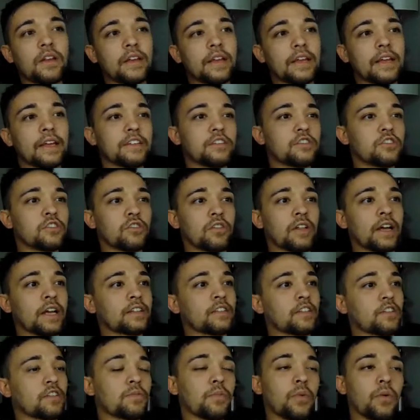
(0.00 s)
into
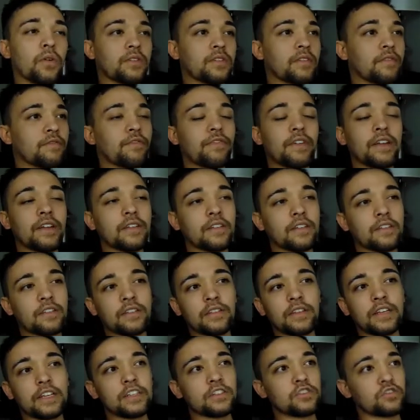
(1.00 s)
like the sports and
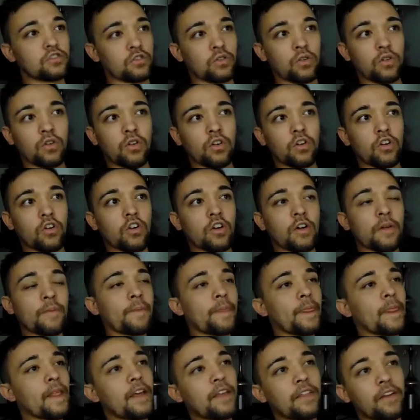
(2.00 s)
fitness niche or
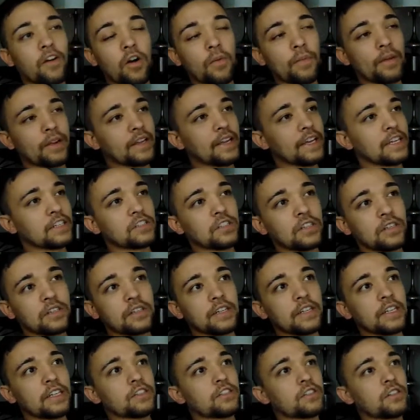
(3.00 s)
home and kitchen
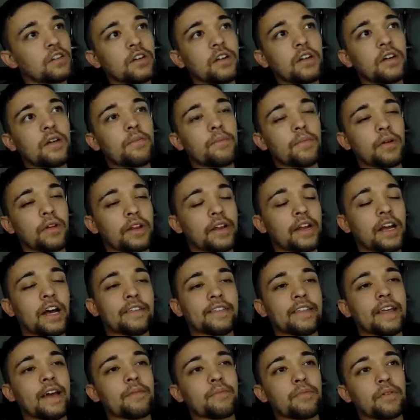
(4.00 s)
niche. Building
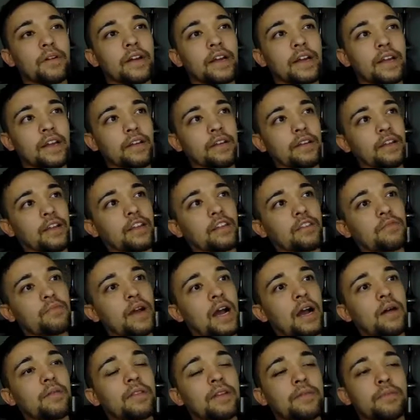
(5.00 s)
out that brand is
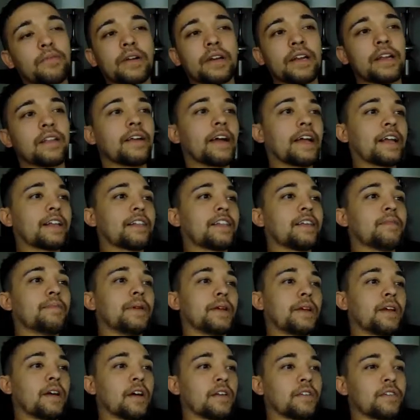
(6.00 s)
probably pretty likely
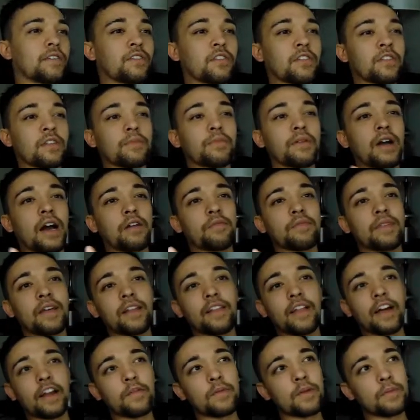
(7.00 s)
because this is a problem that
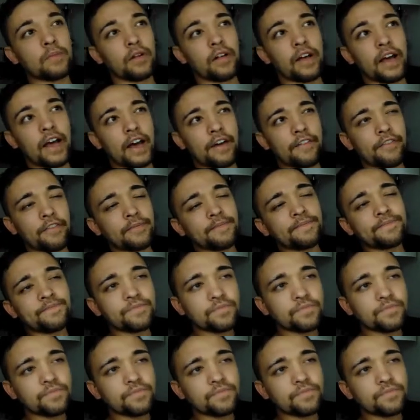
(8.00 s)
a lot of people have.